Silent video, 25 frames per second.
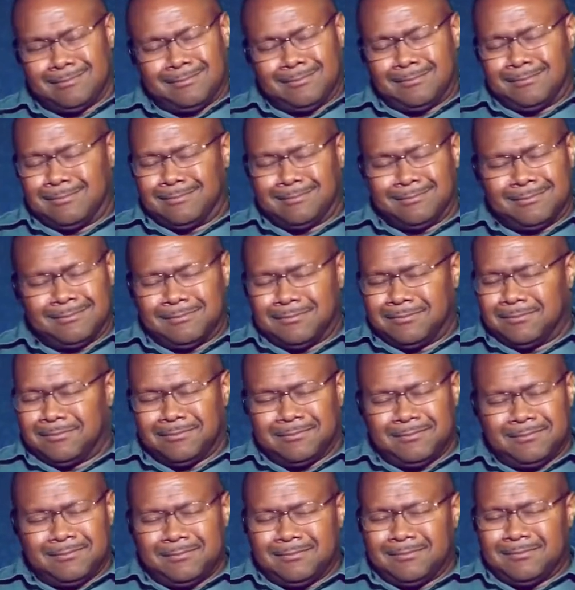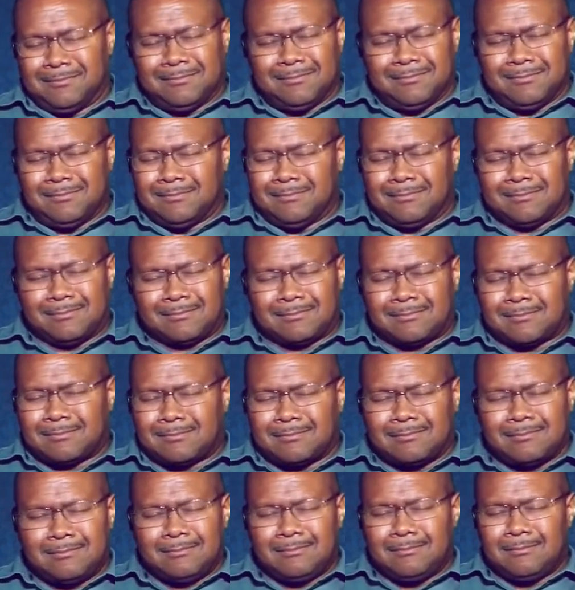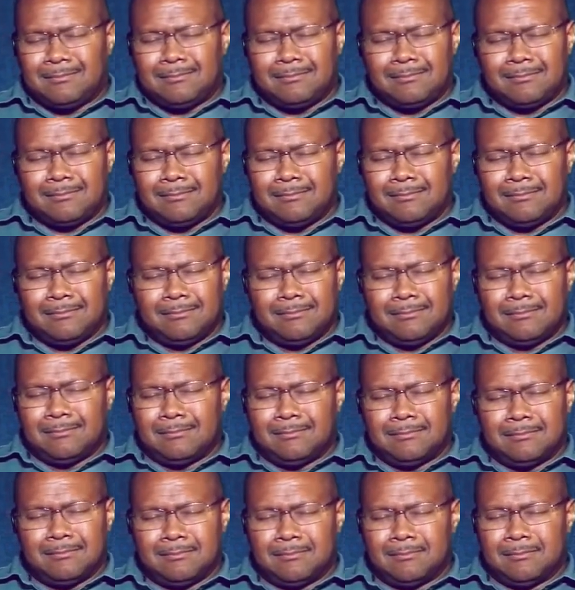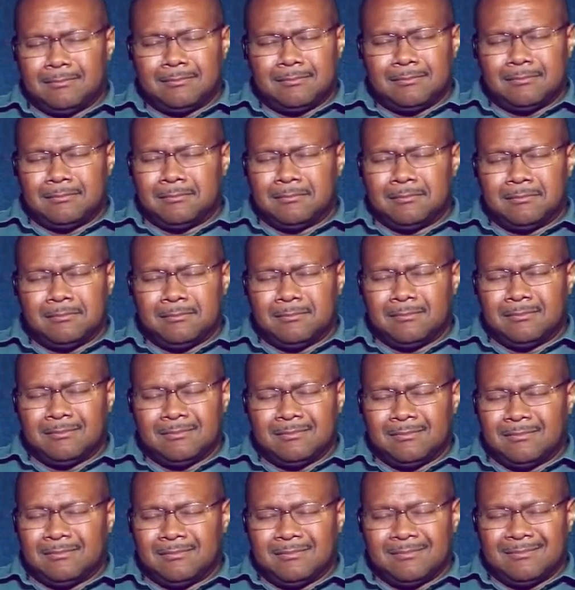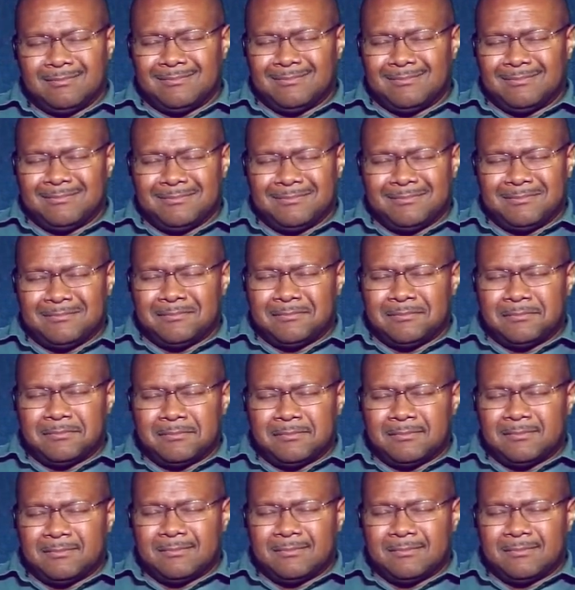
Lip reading: Nobody speaks.